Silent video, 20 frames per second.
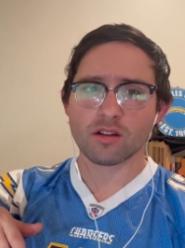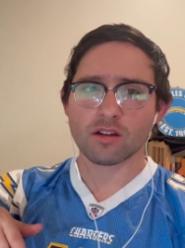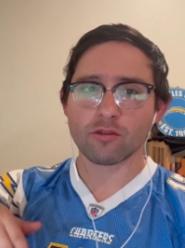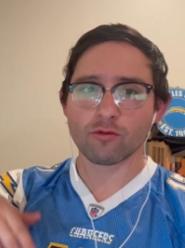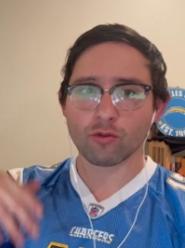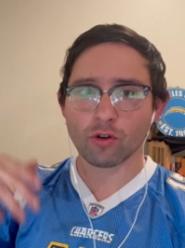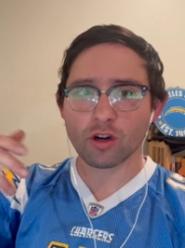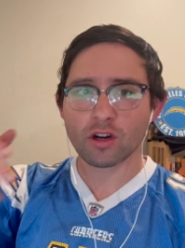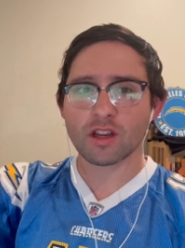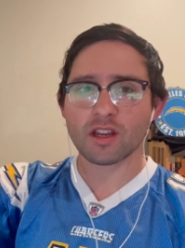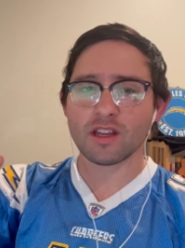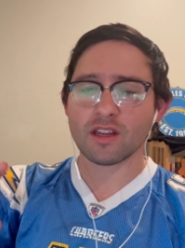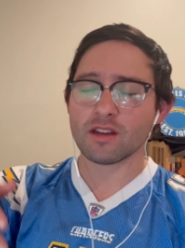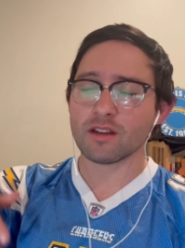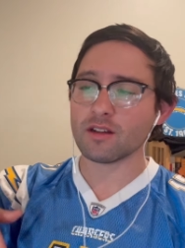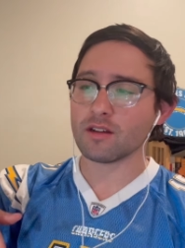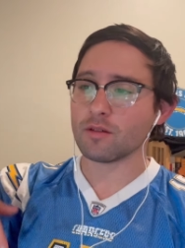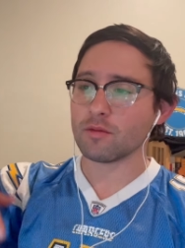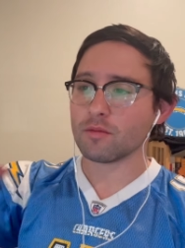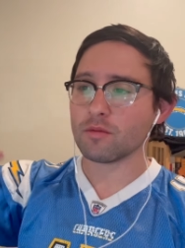
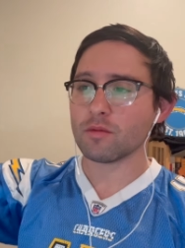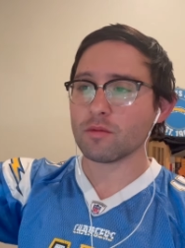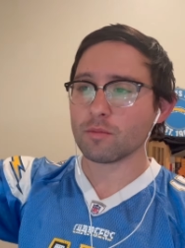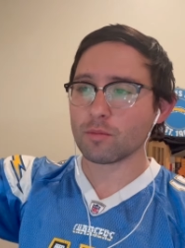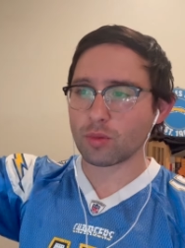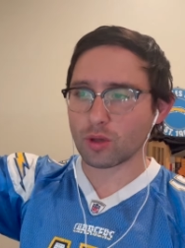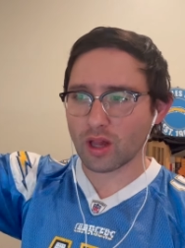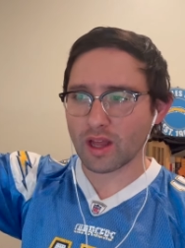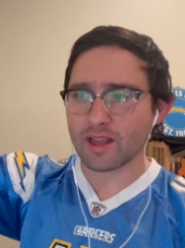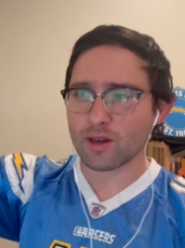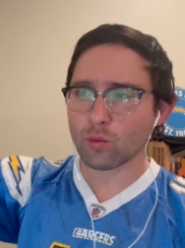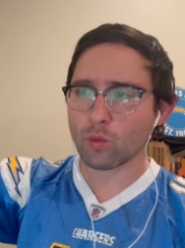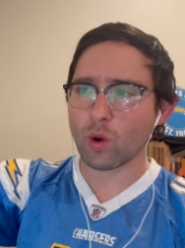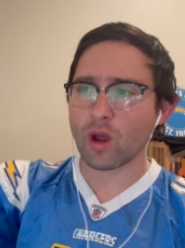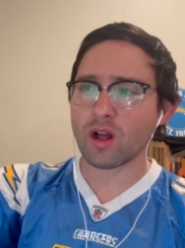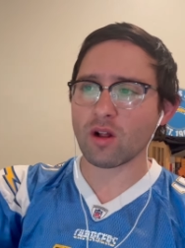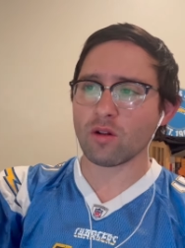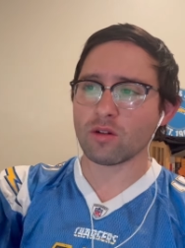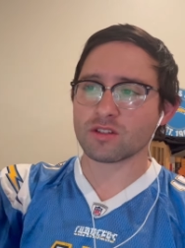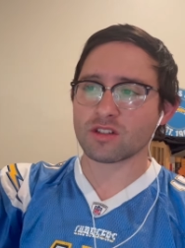rookie, playing
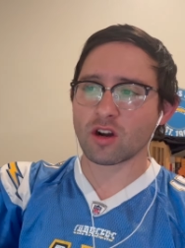well.